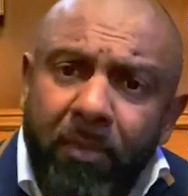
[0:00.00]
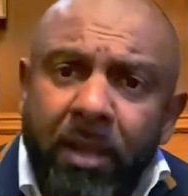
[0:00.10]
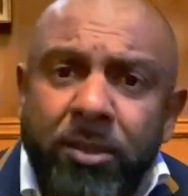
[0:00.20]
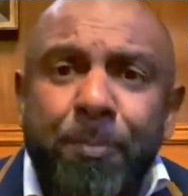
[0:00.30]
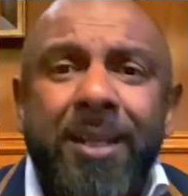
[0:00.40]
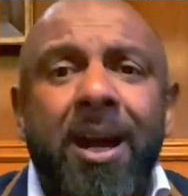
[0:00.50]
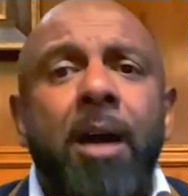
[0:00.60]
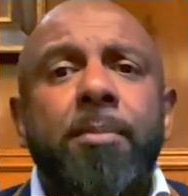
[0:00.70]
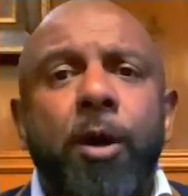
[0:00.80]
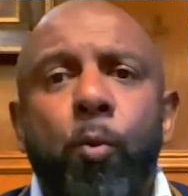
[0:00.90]
So
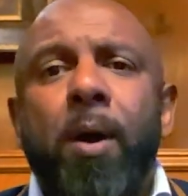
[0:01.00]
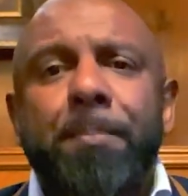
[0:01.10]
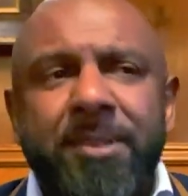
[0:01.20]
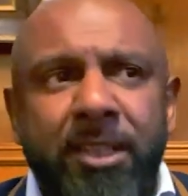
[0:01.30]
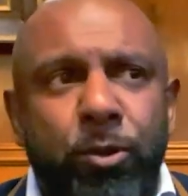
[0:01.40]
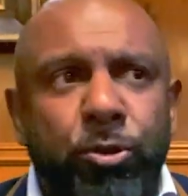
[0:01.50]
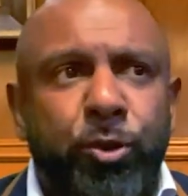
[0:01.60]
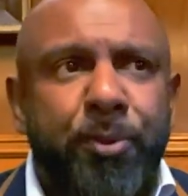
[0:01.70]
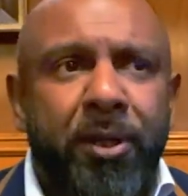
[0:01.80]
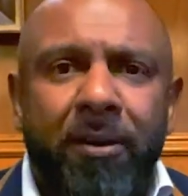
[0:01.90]
become a 1%
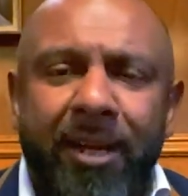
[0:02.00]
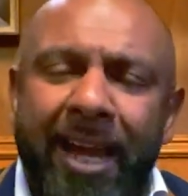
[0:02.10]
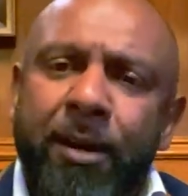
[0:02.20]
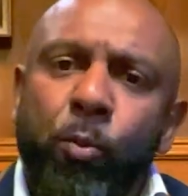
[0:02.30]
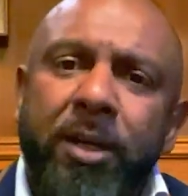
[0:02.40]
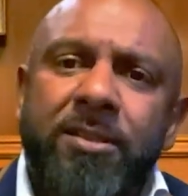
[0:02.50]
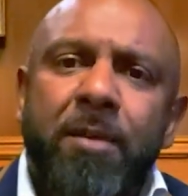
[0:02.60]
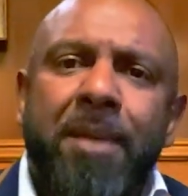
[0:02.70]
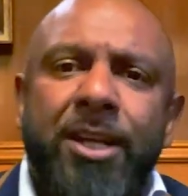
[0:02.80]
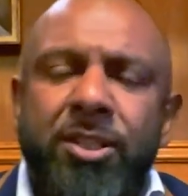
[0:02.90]
entrepreneur, okay? And I want you to
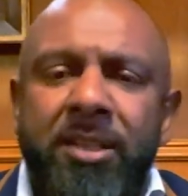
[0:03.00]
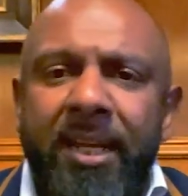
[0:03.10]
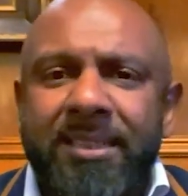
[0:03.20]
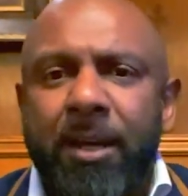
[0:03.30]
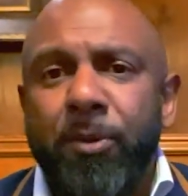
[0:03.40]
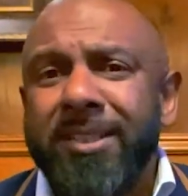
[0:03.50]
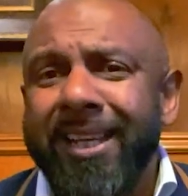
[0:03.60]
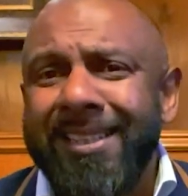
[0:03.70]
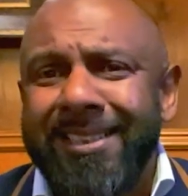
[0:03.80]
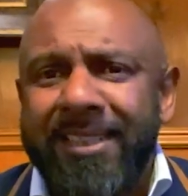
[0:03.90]
imagine this. I want you
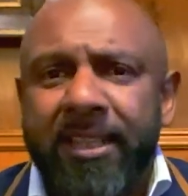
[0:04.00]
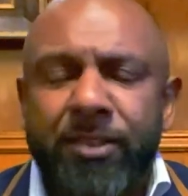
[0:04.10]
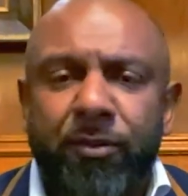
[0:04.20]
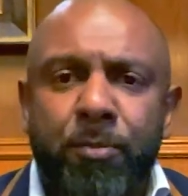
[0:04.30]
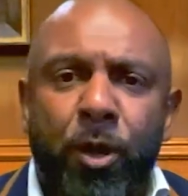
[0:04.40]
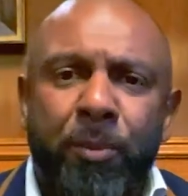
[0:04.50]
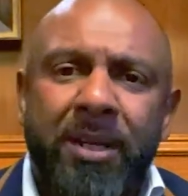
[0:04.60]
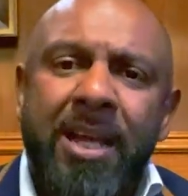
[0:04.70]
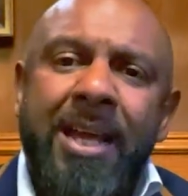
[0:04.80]
to consider this for a moment.